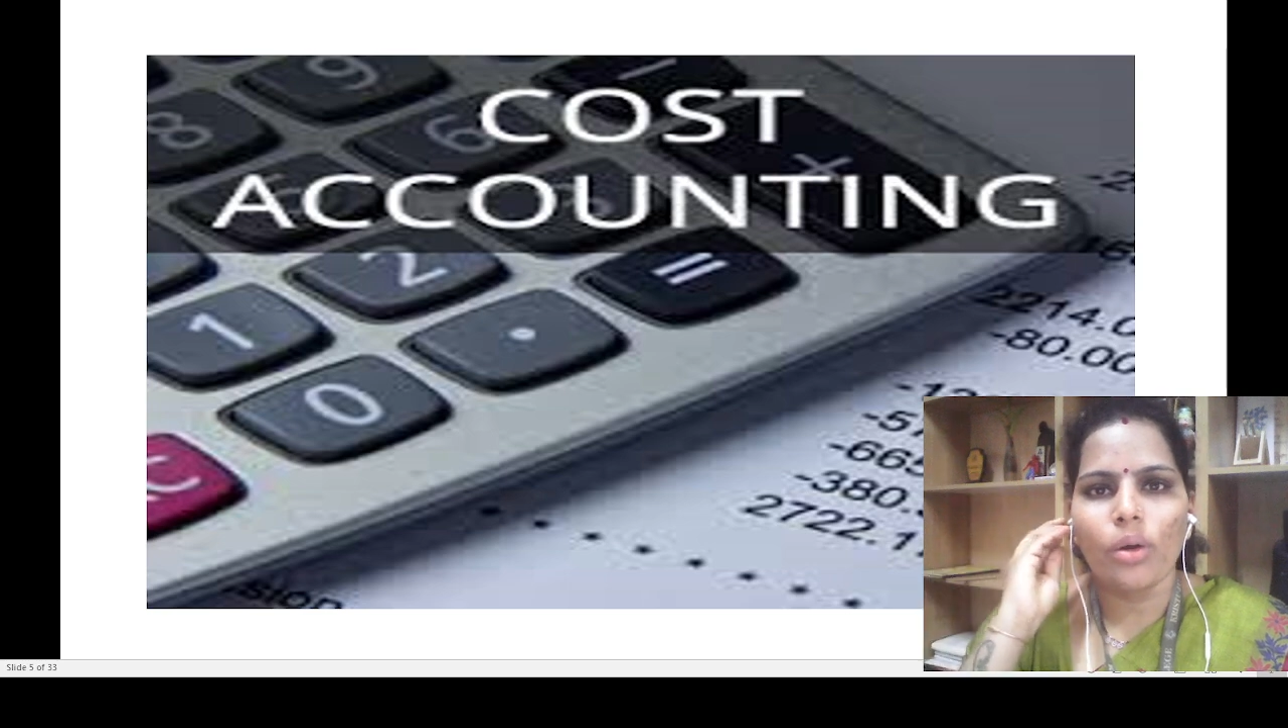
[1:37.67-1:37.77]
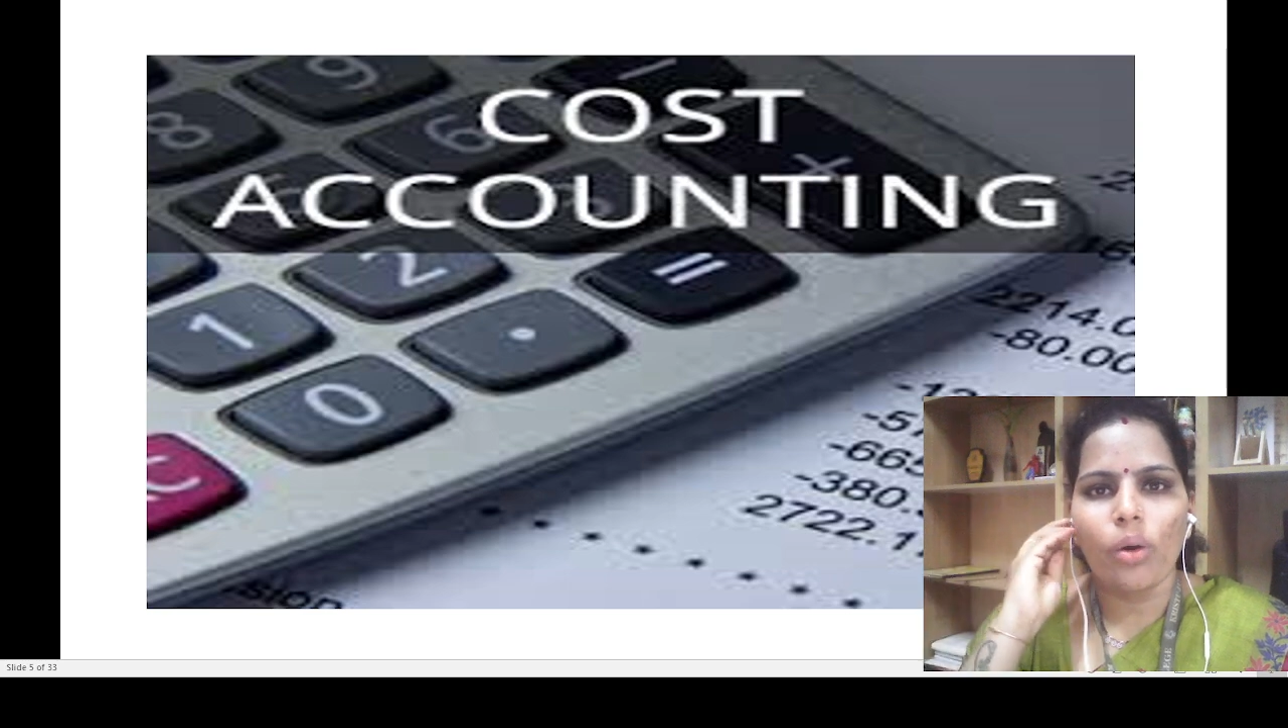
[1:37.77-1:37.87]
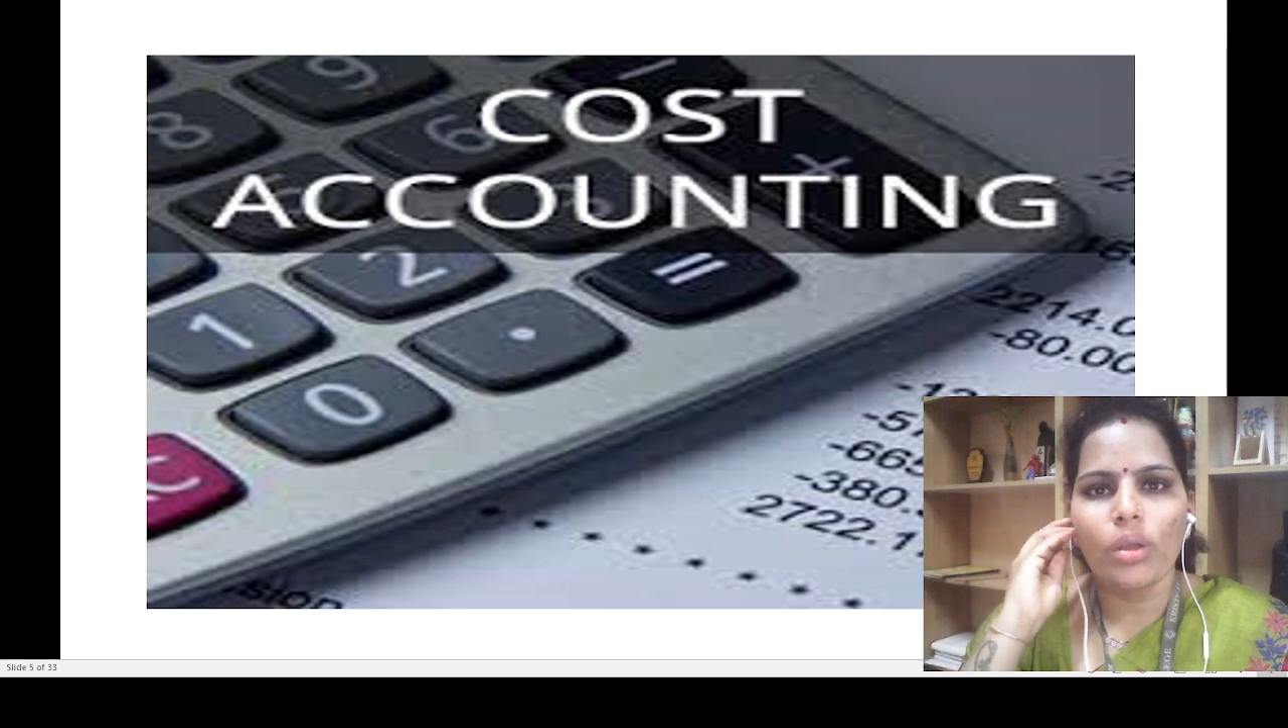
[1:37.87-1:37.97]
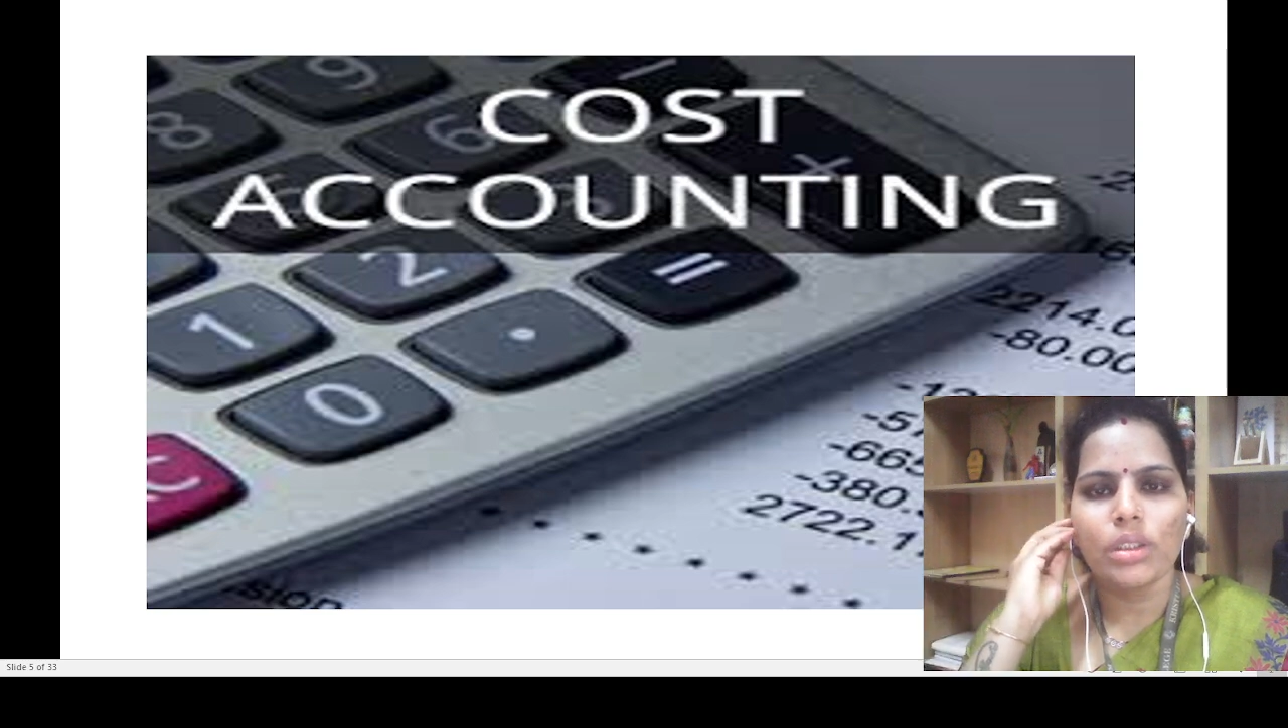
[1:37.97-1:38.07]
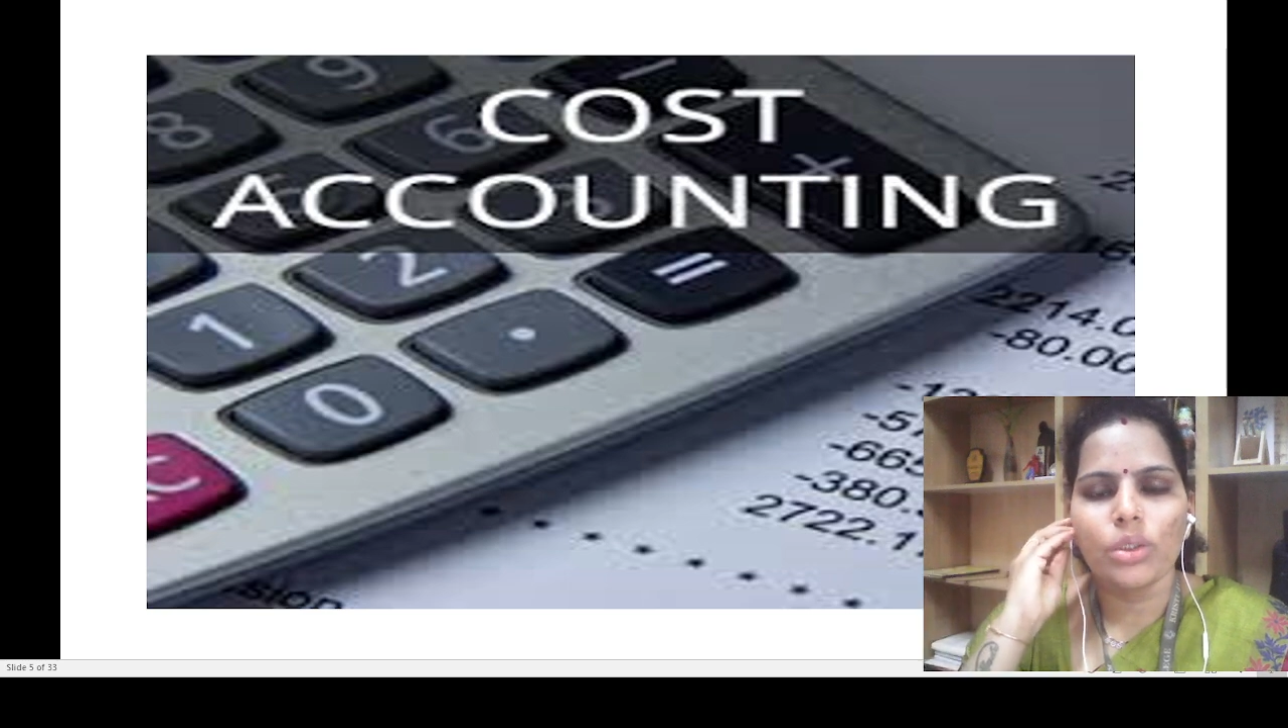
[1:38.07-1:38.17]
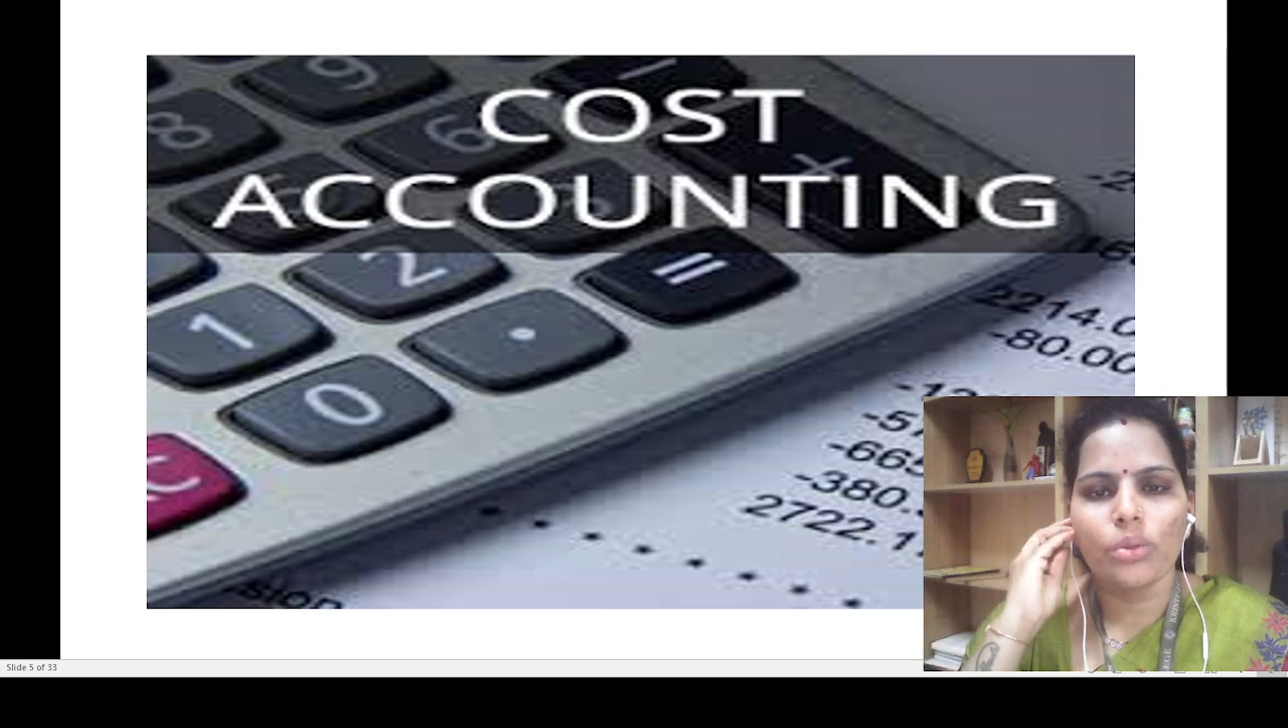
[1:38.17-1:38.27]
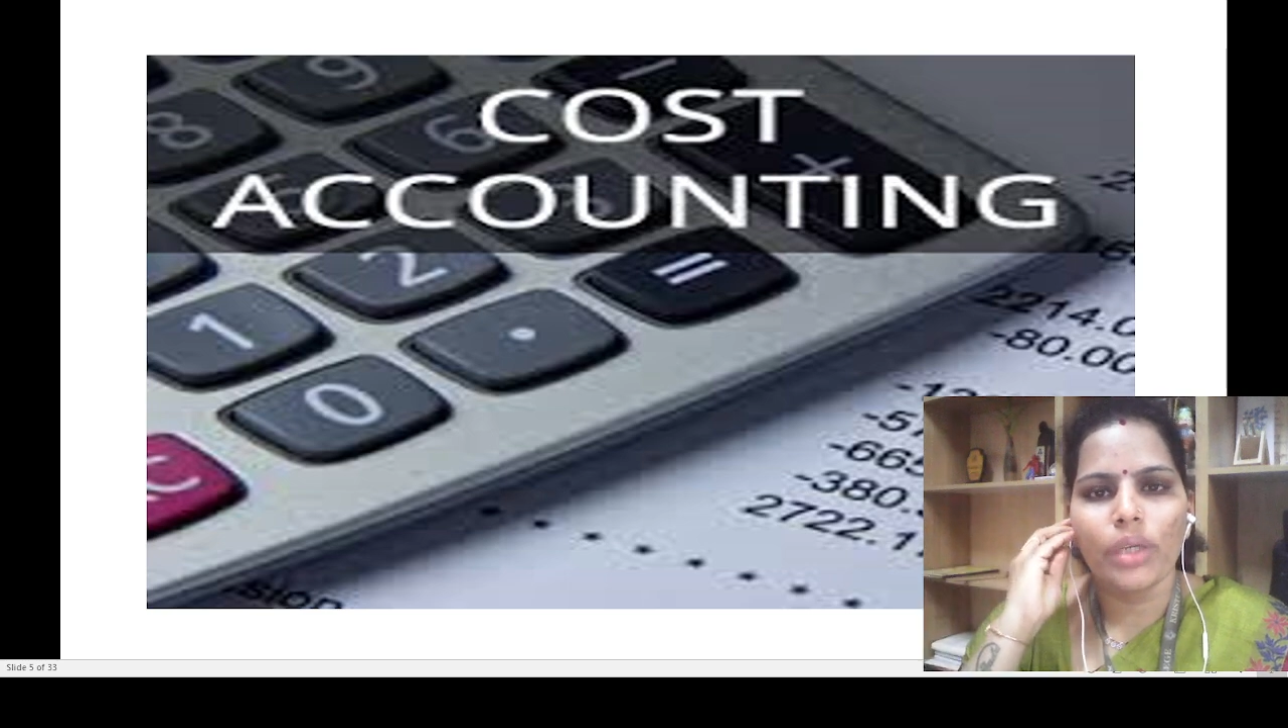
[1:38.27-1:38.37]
cost you